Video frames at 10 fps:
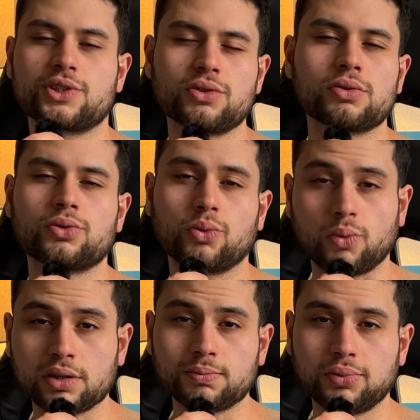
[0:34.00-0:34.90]
0 to
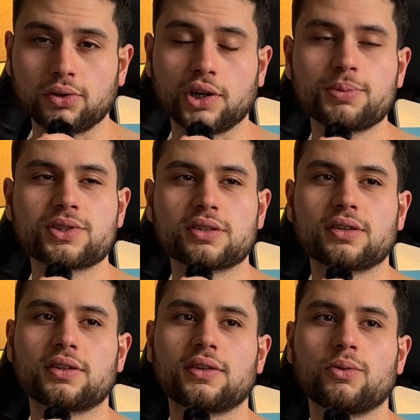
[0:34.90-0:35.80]
1 pull-ups
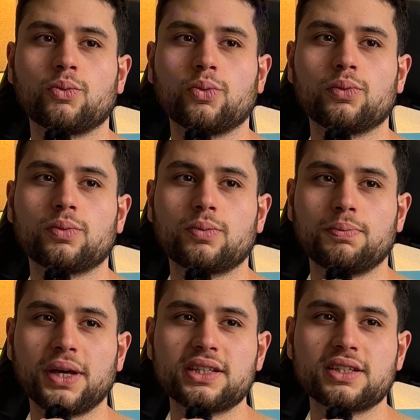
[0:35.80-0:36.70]

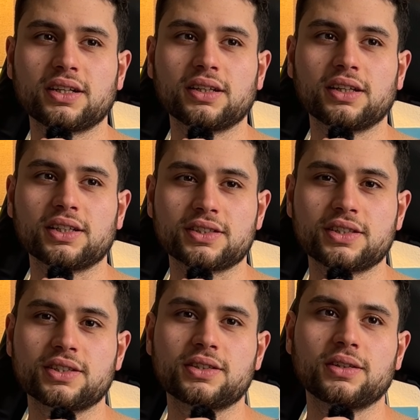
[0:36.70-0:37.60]
basically
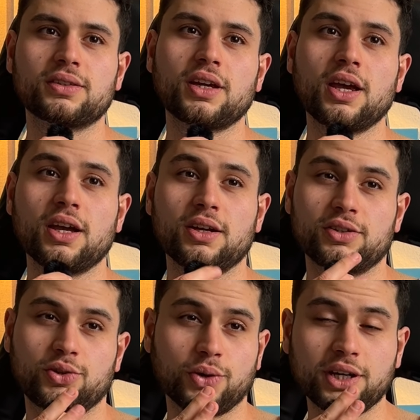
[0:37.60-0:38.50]
consisted
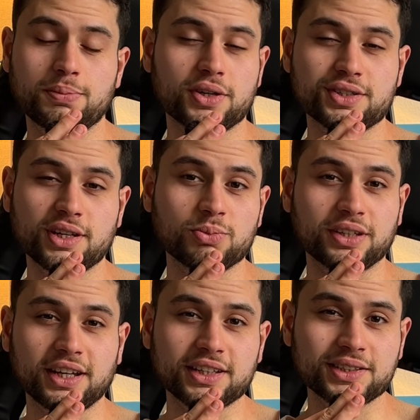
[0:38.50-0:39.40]
20% with
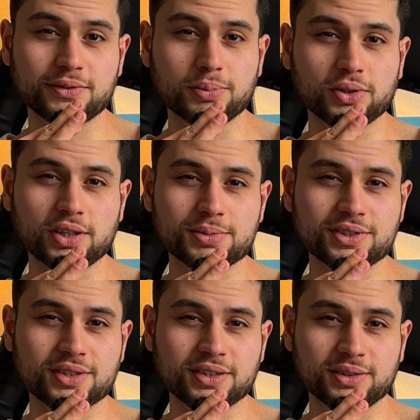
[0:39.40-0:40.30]
negative
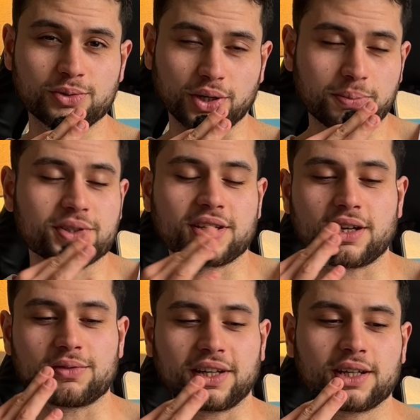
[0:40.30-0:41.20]
pull-ups, 20%
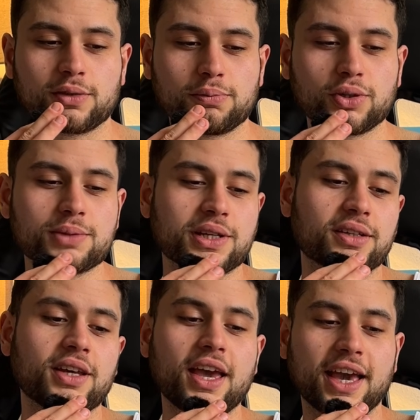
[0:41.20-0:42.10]
out of negative pull-ups,
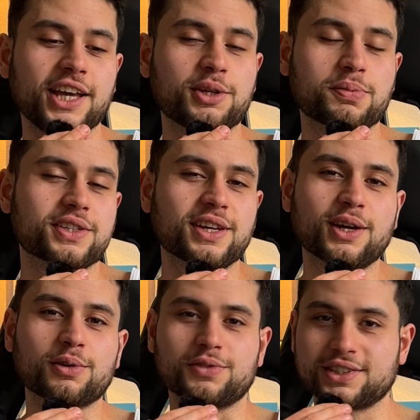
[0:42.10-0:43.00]
and 80%
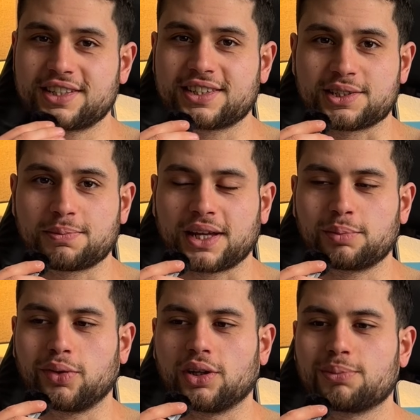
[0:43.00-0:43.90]
out of resistance
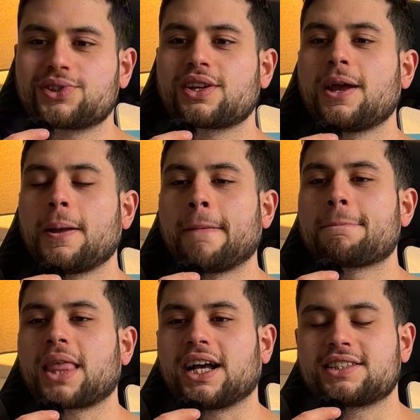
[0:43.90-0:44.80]
band pull-ups.
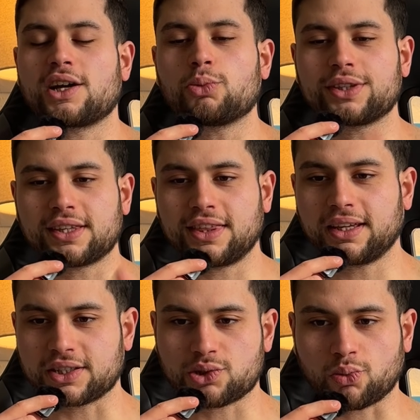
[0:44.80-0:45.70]
I started with the
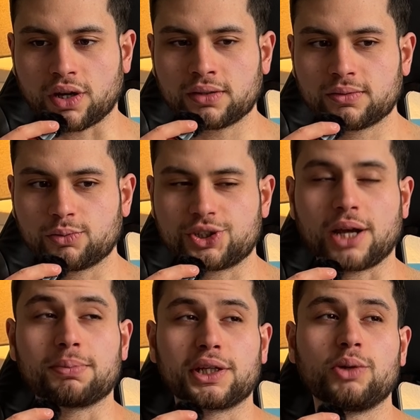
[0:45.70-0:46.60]
thickest one, which I
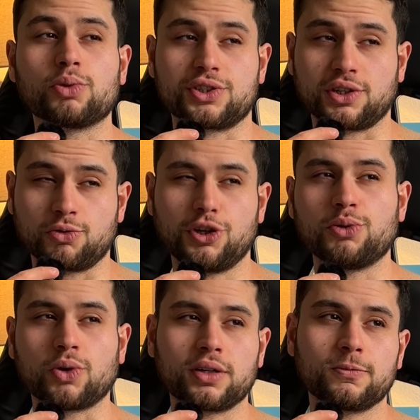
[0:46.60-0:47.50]
believe was the
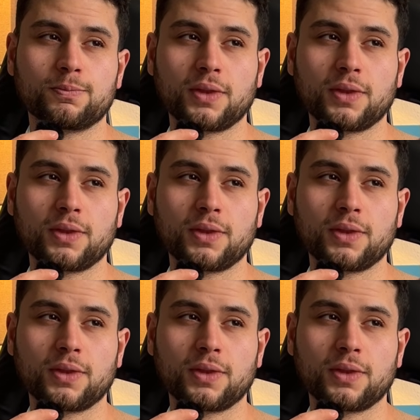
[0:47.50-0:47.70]
green one,